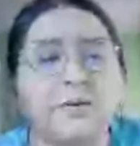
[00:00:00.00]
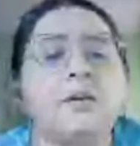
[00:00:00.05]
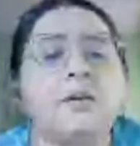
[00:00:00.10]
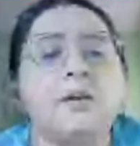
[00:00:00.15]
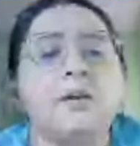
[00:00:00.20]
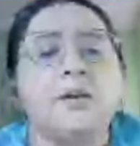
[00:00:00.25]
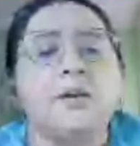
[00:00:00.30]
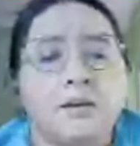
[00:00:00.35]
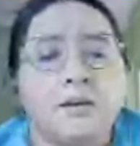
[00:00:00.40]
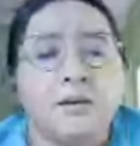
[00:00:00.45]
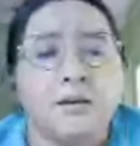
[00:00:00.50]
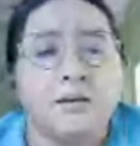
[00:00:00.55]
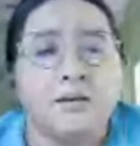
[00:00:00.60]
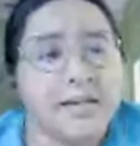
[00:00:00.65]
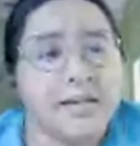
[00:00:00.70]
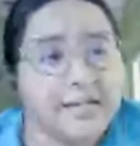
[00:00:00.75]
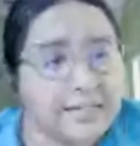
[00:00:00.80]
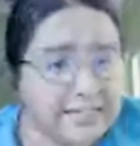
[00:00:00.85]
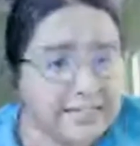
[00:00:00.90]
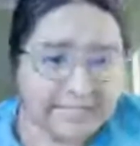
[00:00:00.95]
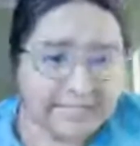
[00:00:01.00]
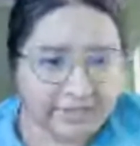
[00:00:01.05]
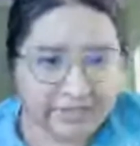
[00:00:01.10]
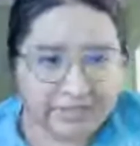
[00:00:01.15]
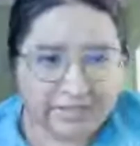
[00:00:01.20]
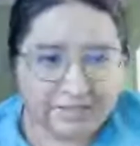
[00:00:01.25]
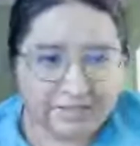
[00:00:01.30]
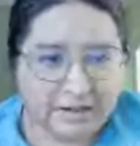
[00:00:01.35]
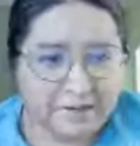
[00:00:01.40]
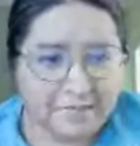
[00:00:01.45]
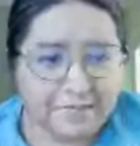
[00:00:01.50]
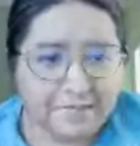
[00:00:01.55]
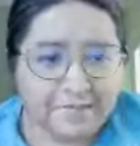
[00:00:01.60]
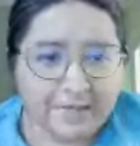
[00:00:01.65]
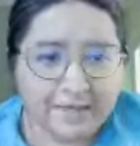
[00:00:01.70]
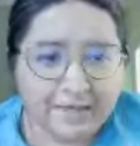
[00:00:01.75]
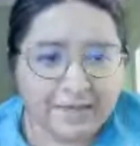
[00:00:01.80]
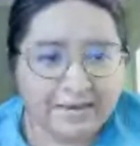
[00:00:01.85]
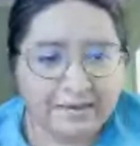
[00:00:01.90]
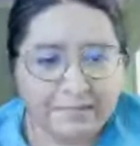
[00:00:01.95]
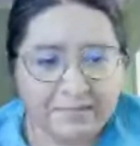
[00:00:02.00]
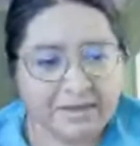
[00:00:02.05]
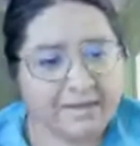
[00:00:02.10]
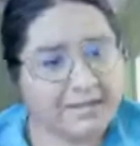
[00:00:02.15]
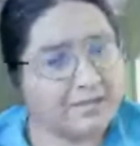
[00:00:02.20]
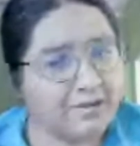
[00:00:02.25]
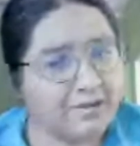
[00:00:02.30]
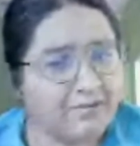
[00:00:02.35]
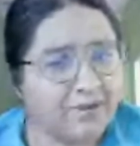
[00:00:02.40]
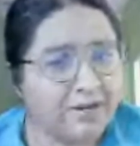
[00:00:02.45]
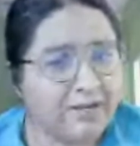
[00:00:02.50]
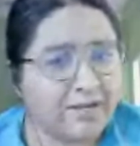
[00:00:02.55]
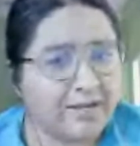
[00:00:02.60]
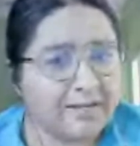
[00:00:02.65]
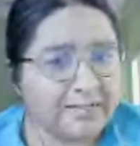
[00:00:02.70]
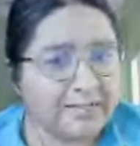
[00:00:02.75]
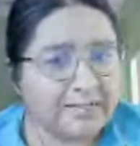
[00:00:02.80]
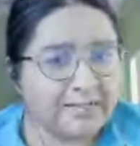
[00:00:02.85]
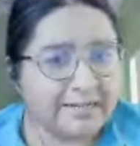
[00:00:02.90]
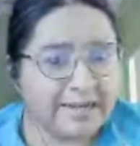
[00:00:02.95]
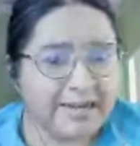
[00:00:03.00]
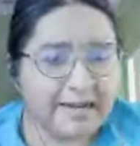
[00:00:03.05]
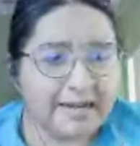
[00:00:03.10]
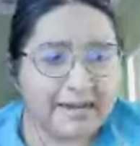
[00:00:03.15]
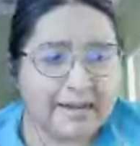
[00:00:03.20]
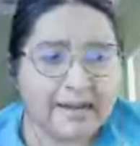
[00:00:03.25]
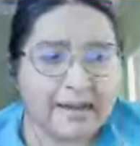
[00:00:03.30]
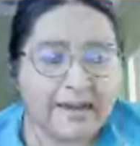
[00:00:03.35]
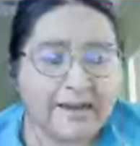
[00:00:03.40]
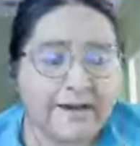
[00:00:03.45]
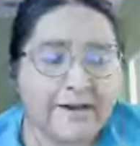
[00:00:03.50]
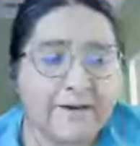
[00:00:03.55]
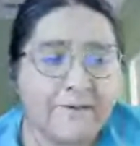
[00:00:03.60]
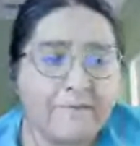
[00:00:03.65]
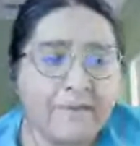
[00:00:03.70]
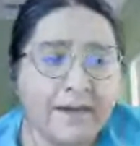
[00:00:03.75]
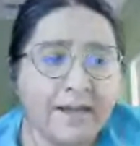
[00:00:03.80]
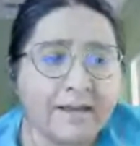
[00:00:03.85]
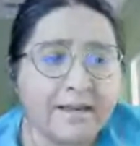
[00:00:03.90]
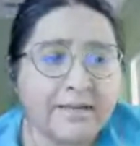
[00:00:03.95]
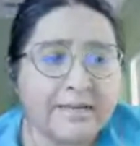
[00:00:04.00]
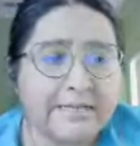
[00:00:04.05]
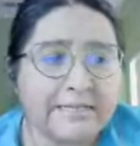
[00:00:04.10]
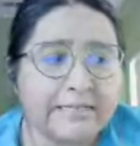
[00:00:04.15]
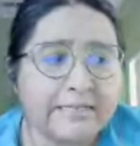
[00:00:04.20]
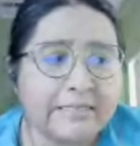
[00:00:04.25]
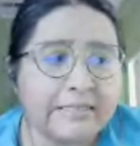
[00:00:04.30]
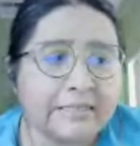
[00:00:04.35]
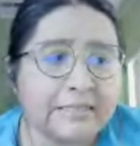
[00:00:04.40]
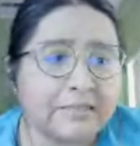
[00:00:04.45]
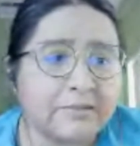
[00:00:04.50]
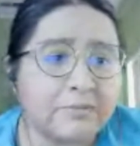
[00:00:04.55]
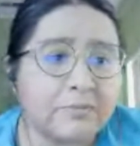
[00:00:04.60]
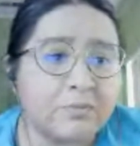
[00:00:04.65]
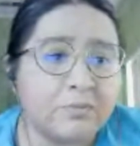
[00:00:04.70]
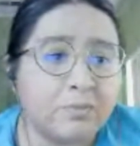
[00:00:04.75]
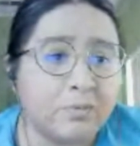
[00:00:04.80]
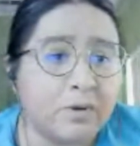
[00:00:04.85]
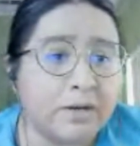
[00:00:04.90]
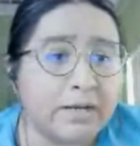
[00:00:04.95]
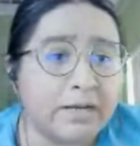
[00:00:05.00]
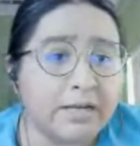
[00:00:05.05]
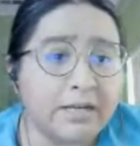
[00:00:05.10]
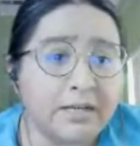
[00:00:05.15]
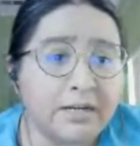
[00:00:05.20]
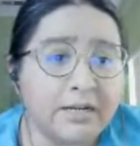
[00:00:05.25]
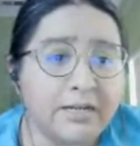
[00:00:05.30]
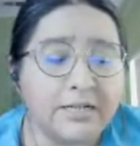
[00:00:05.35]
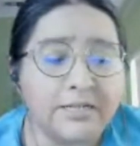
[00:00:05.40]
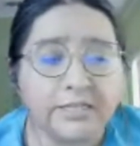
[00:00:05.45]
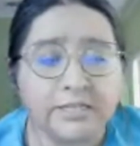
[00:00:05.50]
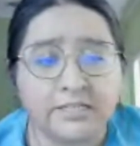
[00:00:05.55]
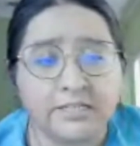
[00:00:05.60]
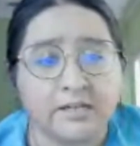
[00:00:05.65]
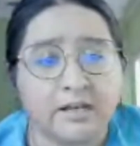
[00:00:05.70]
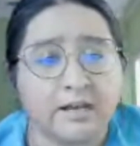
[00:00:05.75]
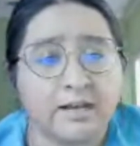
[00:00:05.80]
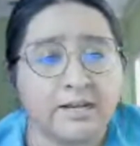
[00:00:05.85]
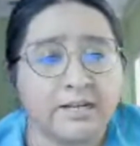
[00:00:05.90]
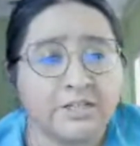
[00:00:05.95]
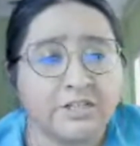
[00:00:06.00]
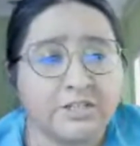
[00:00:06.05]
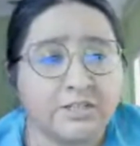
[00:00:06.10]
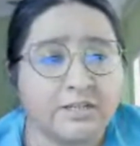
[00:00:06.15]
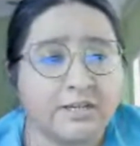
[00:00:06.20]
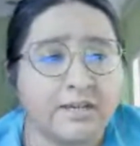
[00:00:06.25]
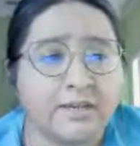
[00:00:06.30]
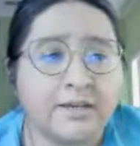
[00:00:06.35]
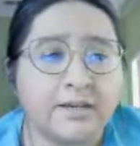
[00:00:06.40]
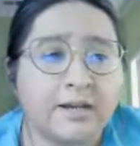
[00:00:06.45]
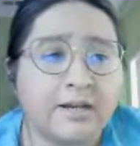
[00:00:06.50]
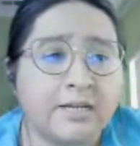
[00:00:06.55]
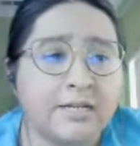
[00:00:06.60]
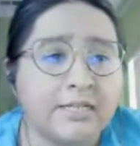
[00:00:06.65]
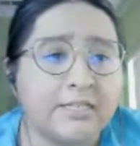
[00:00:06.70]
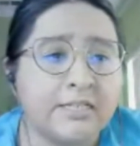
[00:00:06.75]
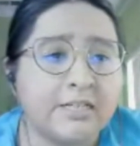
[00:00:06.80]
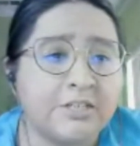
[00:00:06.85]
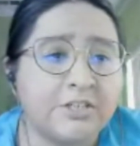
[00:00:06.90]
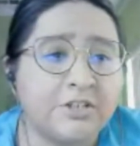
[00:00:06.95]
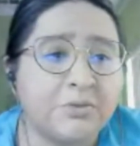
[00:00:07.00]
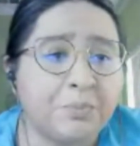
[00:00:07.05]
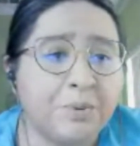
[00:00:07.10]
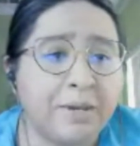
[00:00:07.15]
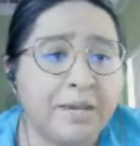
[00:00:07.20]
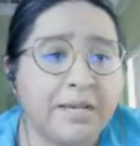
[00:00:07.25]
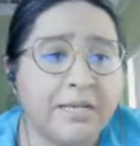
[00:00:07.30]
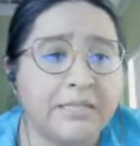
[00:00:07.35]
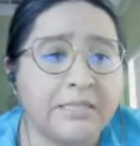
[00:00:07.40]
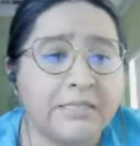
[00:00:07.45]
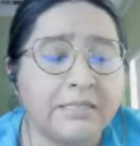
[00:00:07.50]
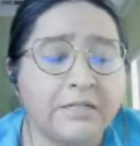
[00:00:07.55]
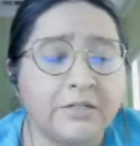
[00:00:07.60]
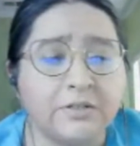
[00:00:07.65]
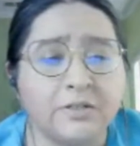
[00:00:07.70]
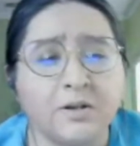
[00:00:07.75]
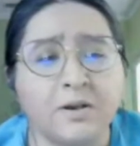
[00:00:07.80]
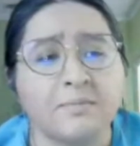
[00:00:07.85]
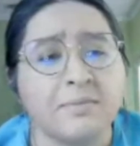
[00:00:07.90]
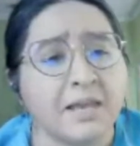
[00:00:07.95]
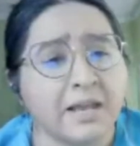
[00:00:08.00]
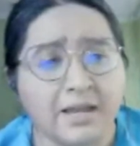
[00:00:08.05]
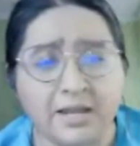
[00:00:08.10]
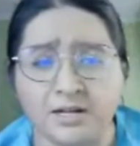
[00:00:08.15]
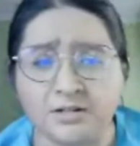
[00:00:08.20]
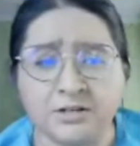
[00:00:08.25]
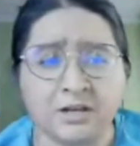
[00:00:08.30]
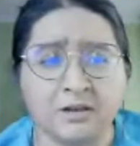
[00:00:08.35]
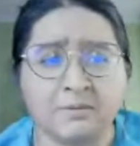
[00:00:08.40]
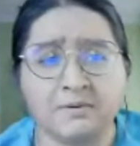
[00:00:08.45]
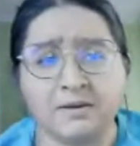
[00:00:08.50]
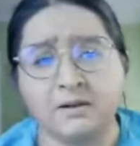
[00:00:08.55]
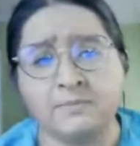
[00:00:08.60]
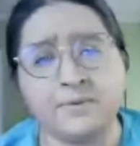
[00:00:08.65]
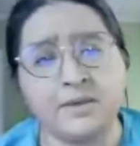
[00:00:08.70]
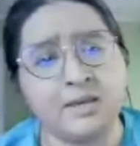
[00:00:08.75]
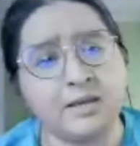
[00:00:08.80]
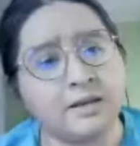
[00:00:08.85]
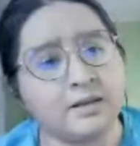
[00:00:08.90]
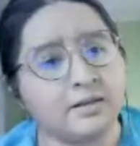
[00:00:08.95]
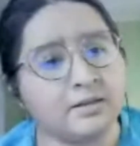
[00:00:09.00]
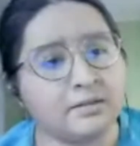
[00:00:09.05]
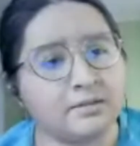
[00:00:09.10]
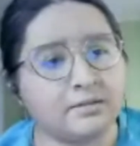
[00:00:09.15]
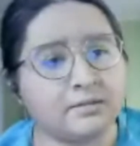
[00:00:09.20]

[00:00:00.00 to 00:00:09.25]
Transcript: As it is just me, myself, and I today. I wanted to actually touch base. So I'm not going to talk about a BL.